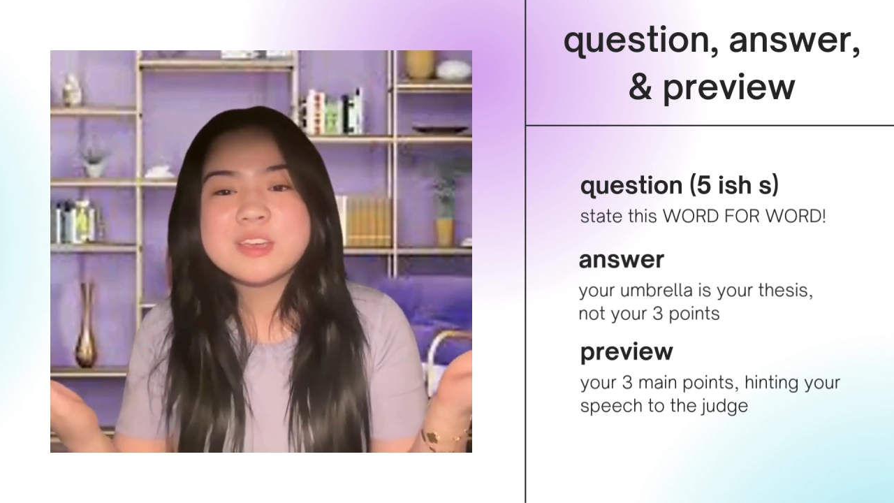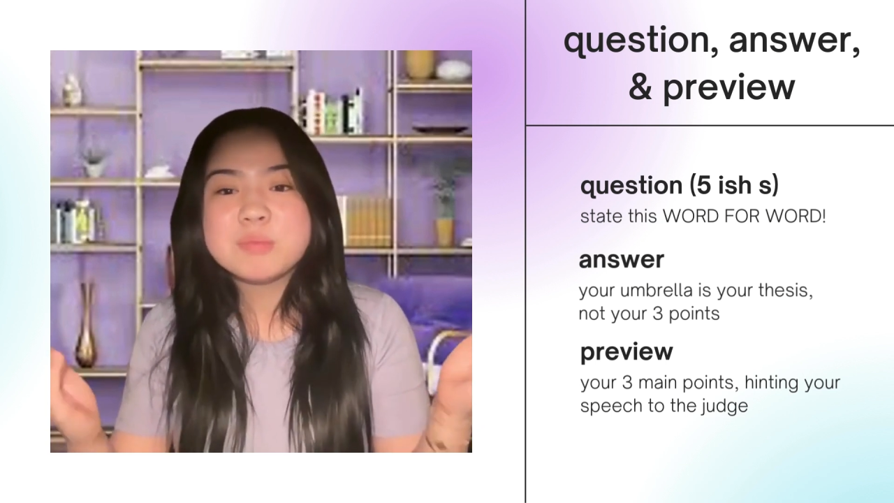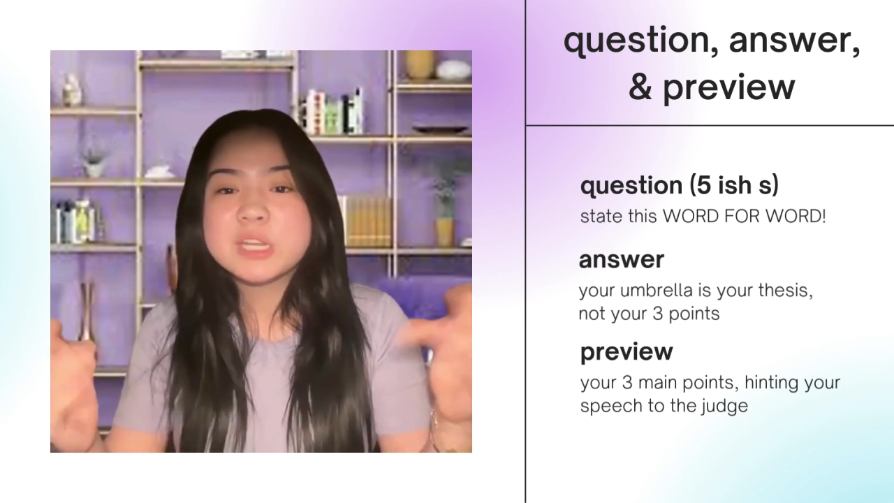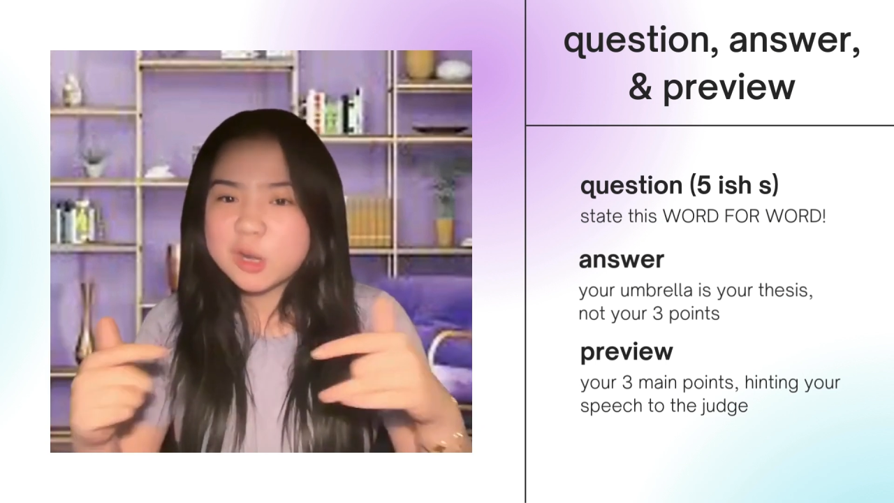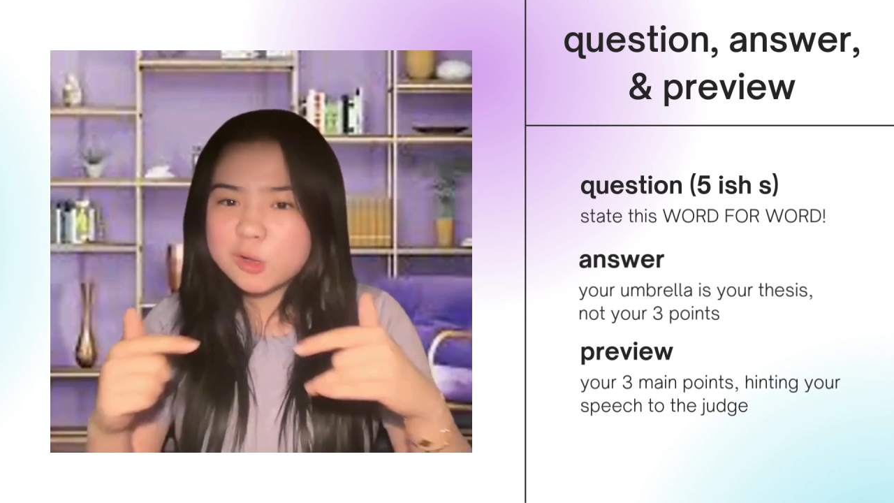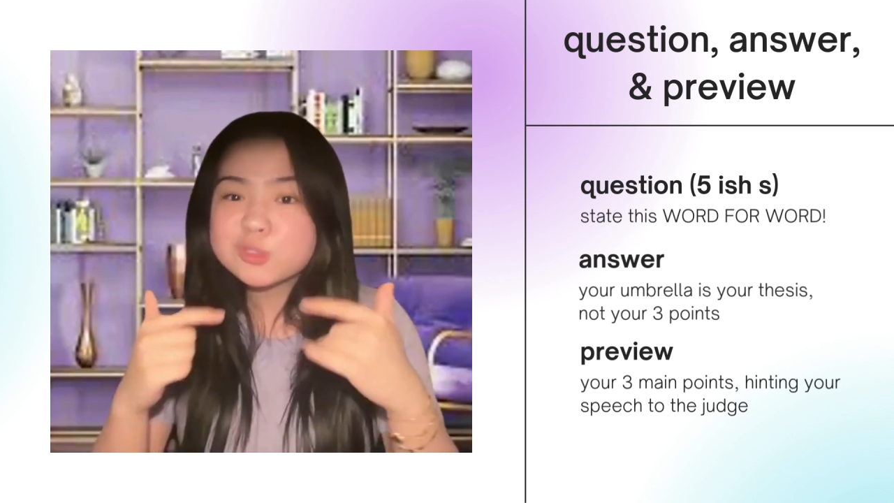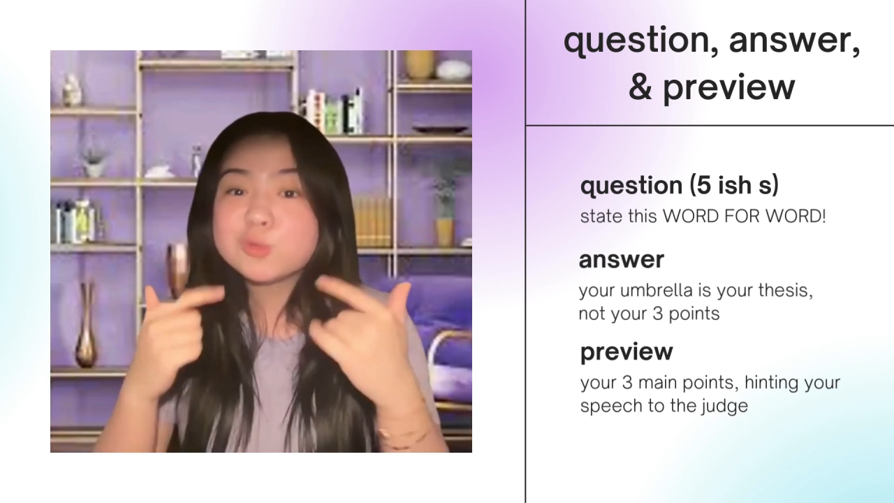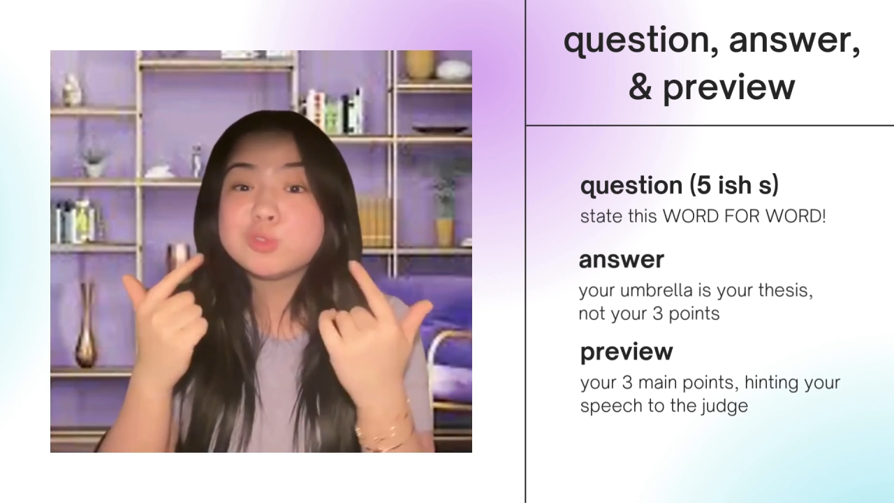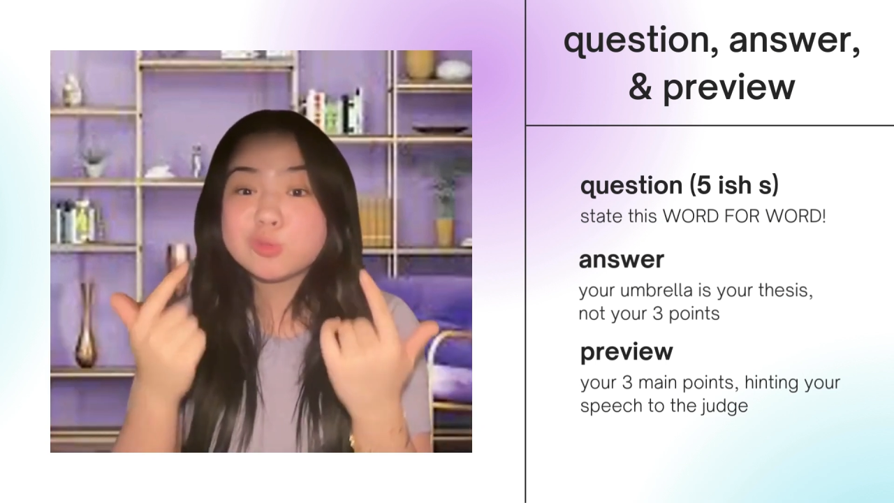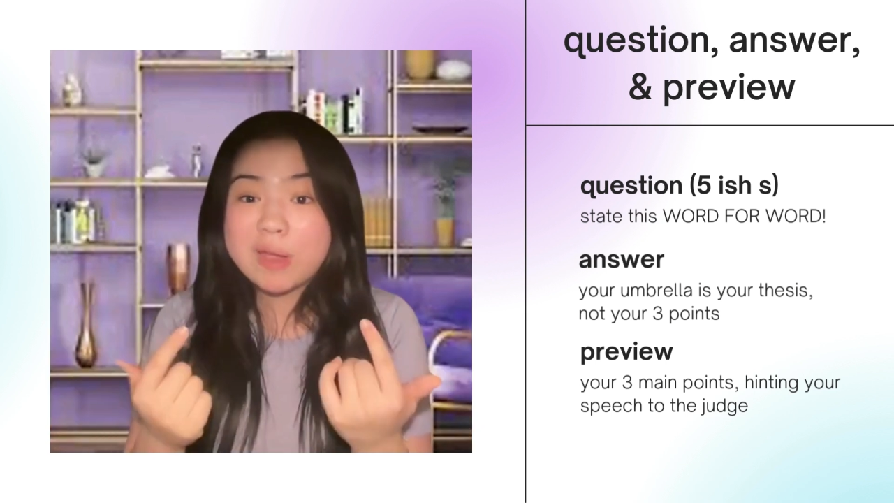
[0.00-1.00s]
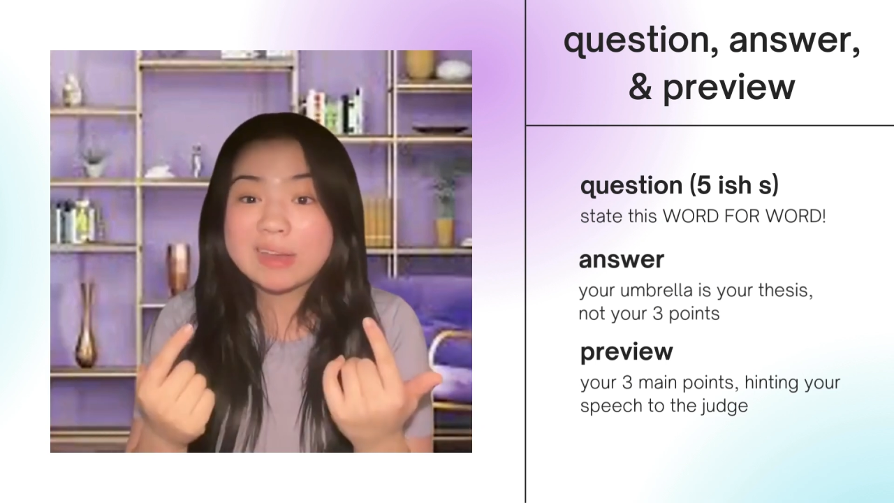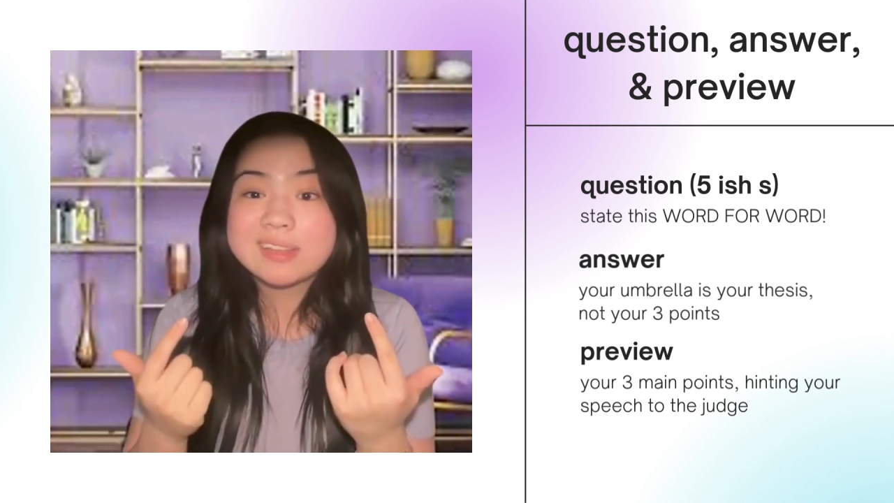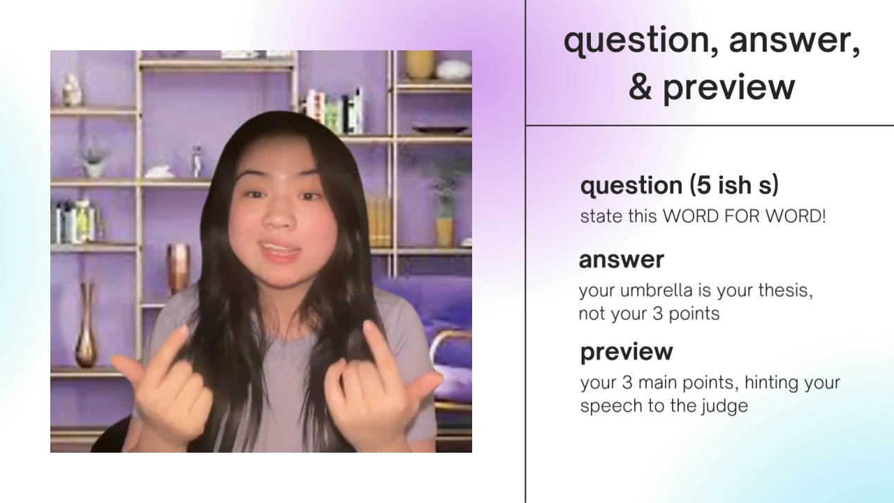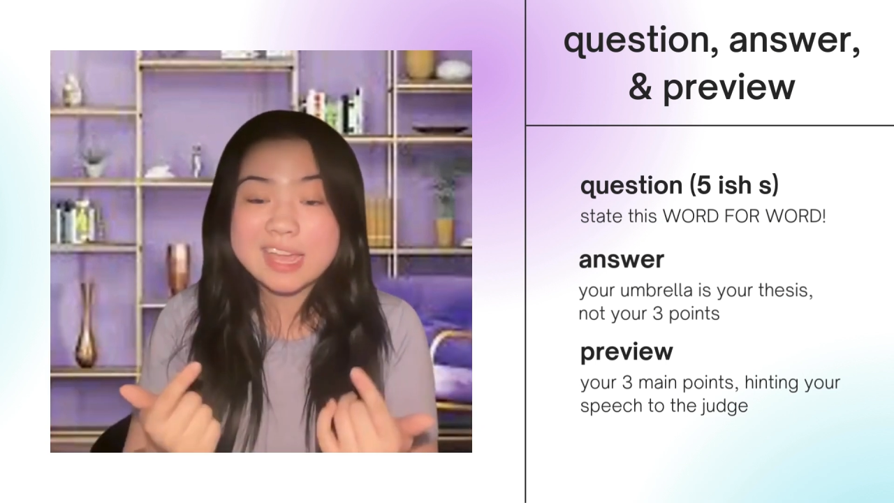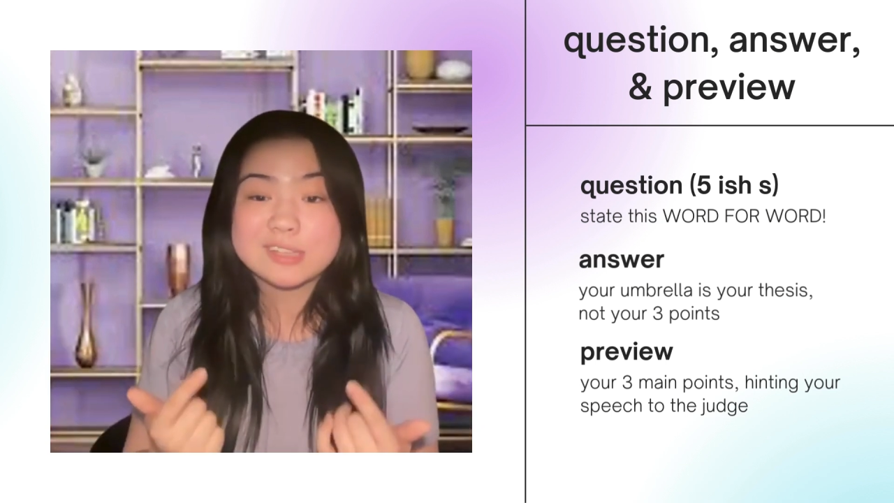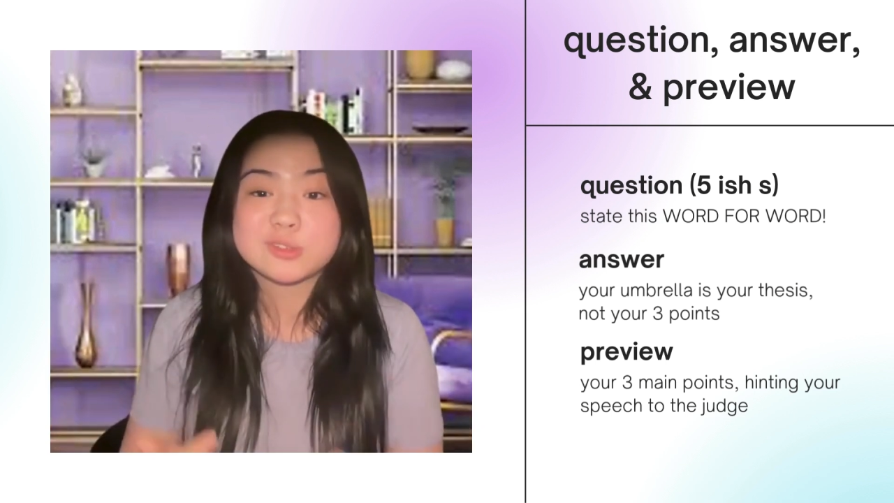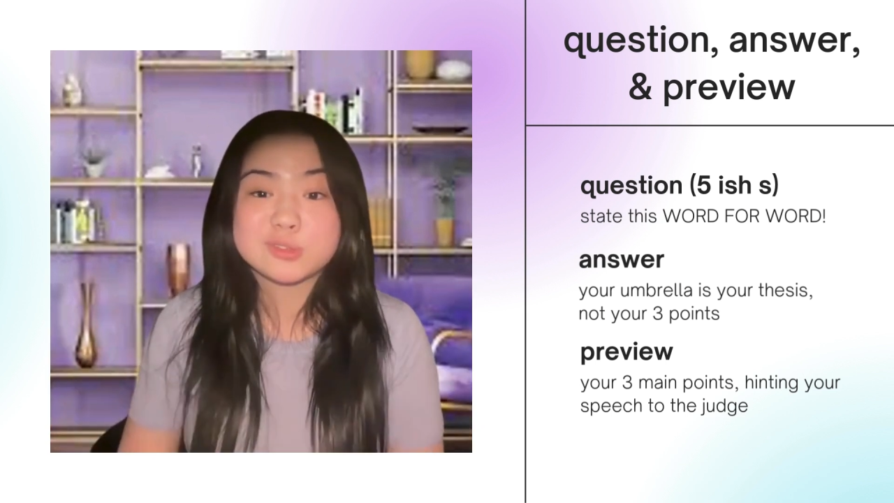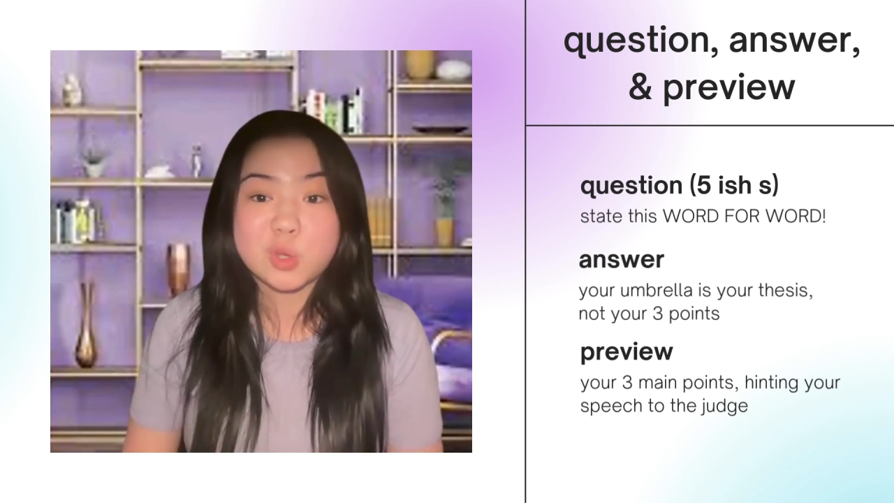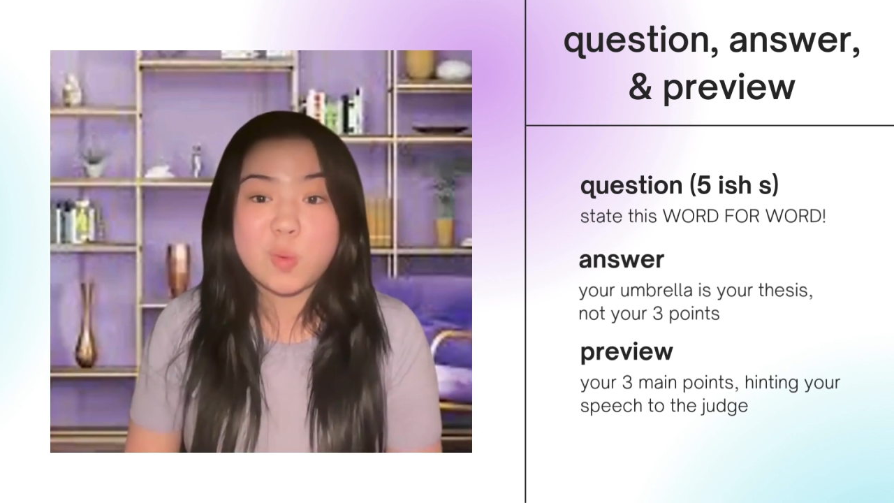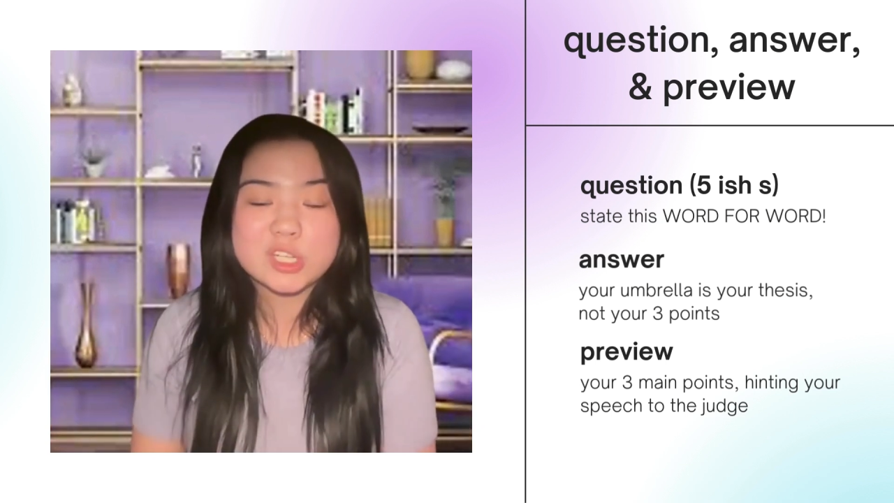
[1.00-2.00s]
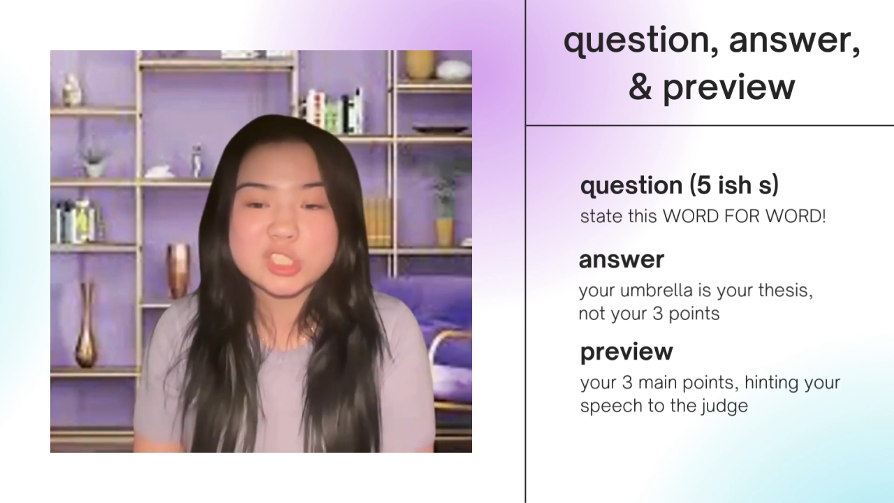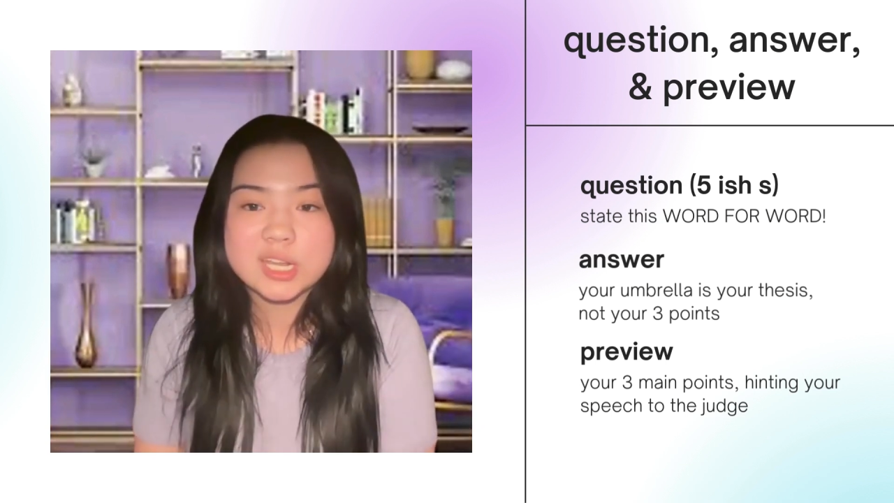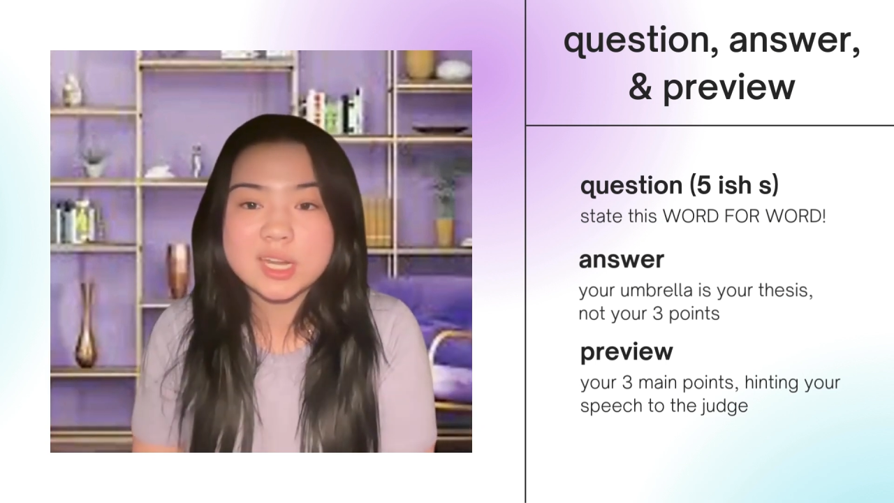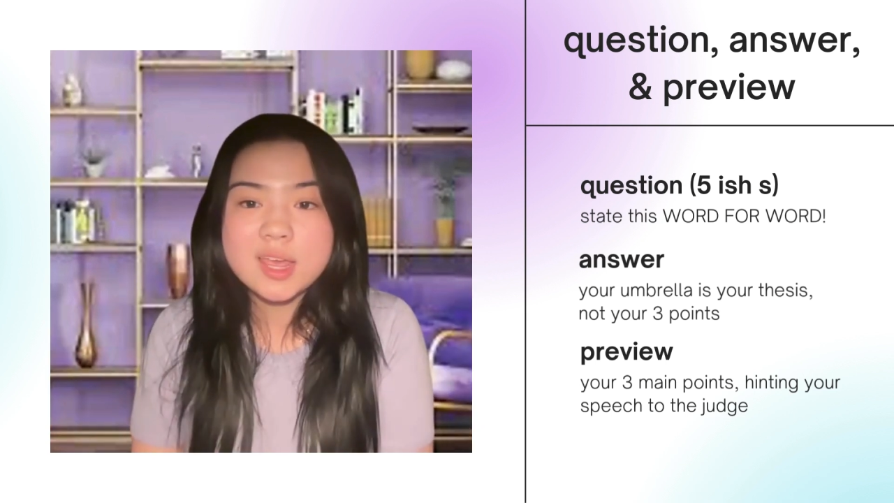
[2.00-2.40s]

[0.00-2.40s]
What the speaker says: but it also directly answers the question.